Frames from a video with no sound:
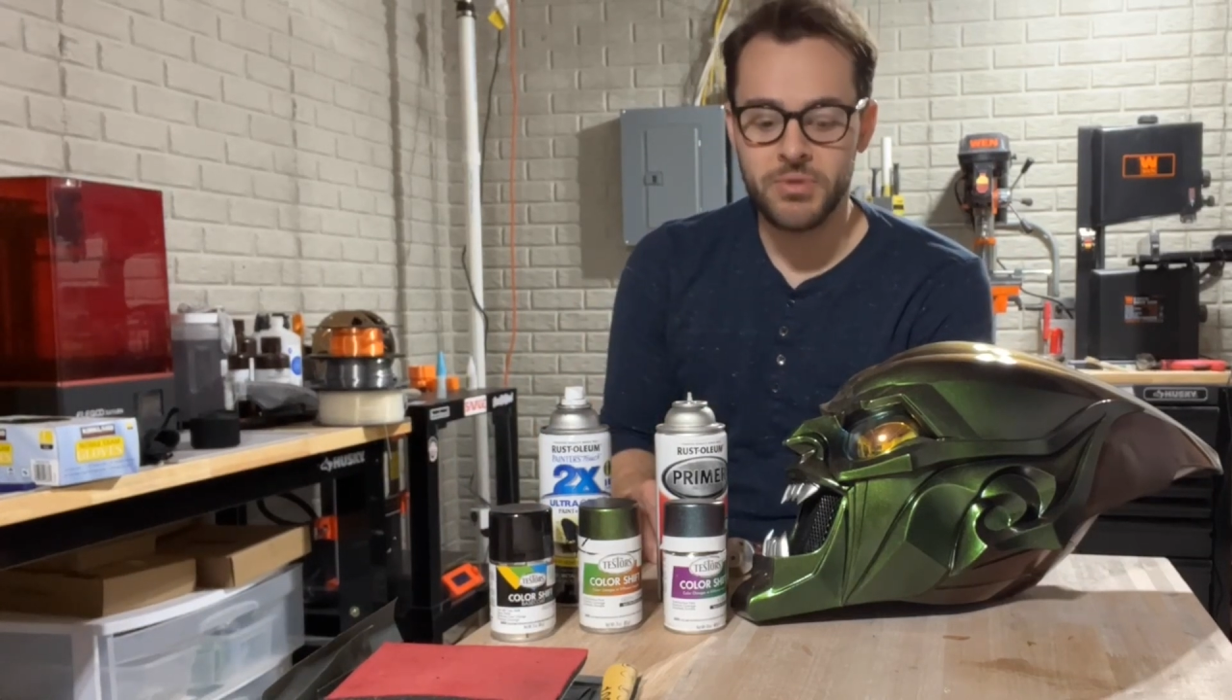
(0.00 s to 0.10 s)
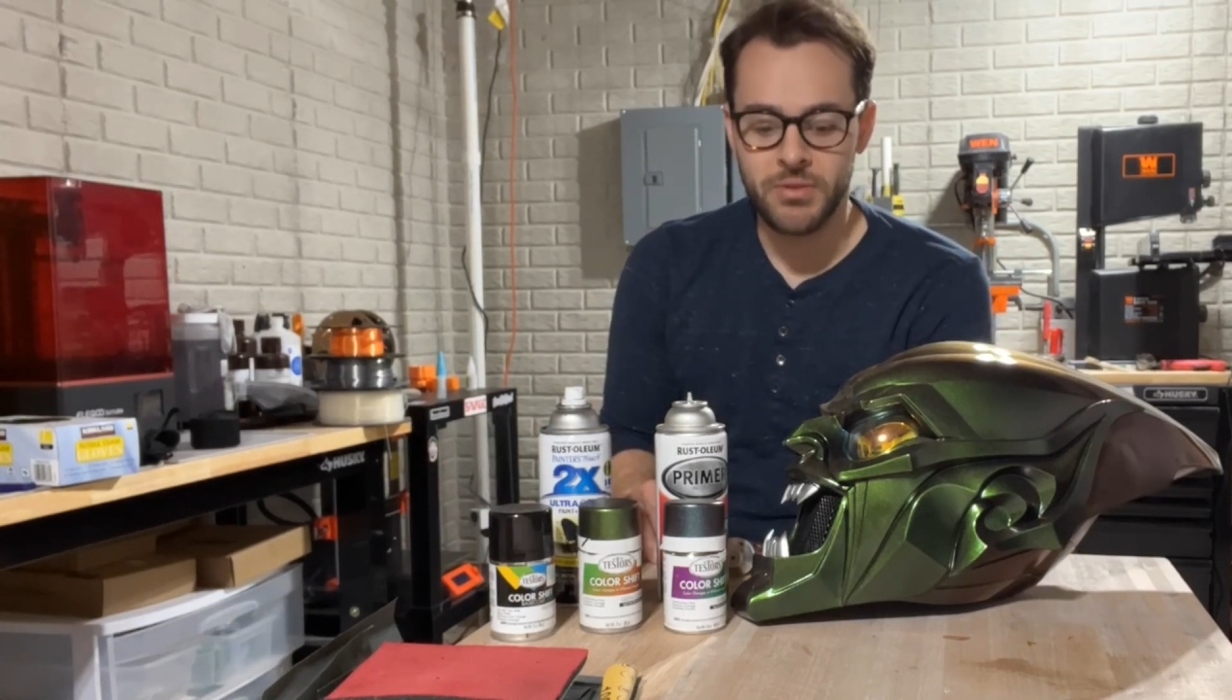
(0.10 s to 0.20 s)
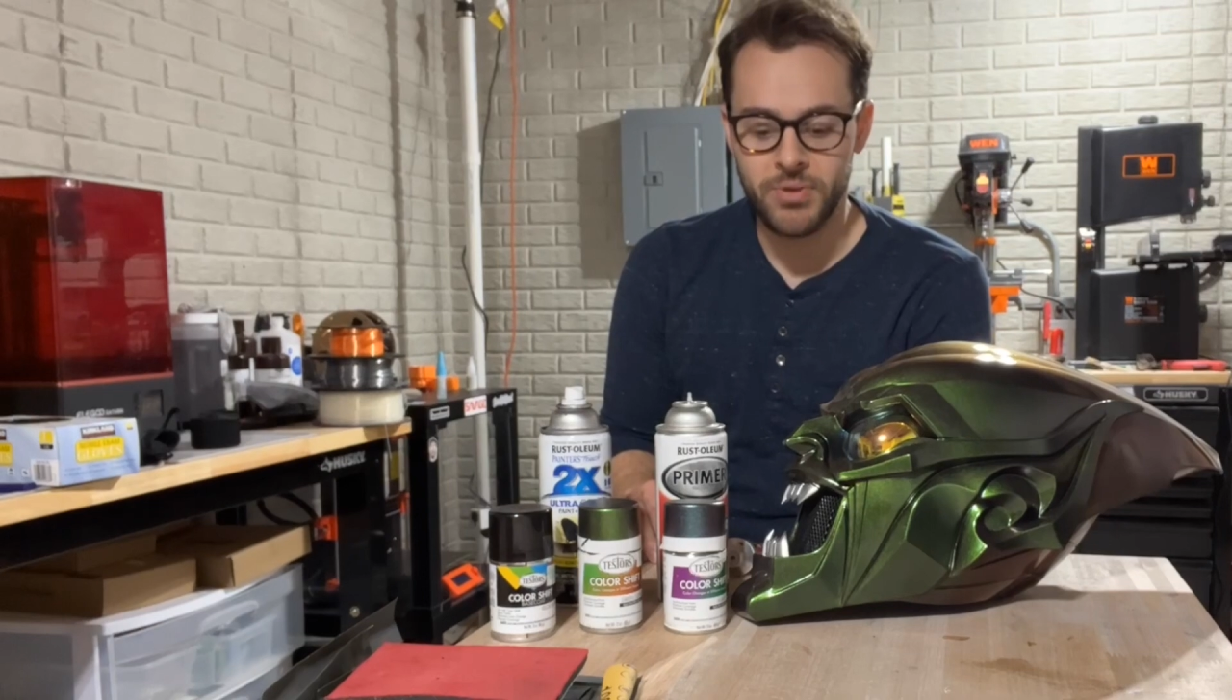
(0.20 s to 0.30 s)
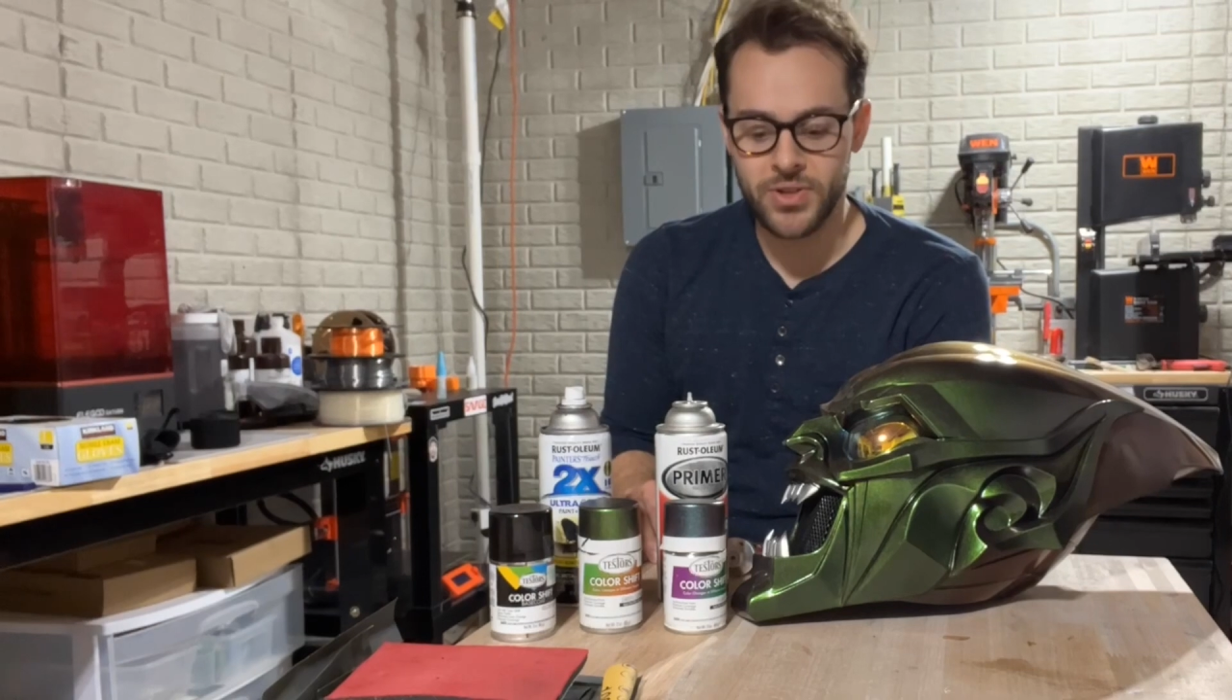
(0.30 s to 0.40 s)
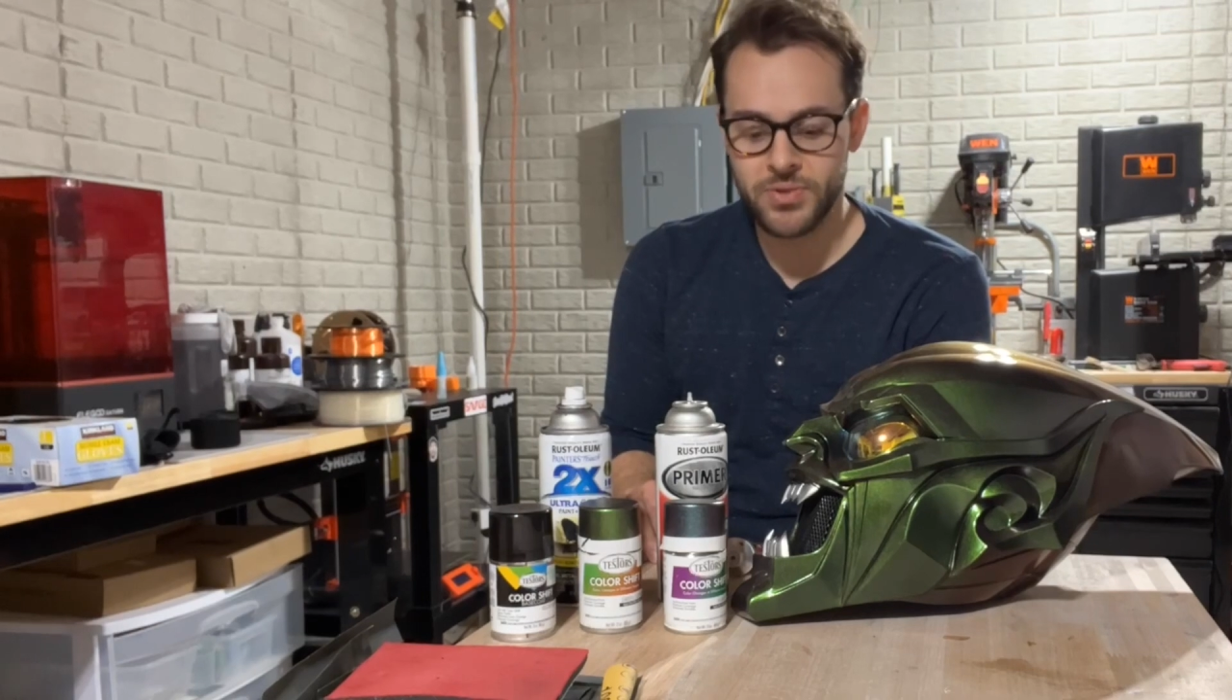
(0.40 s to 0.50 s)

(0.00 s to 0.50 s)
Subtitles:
be a bit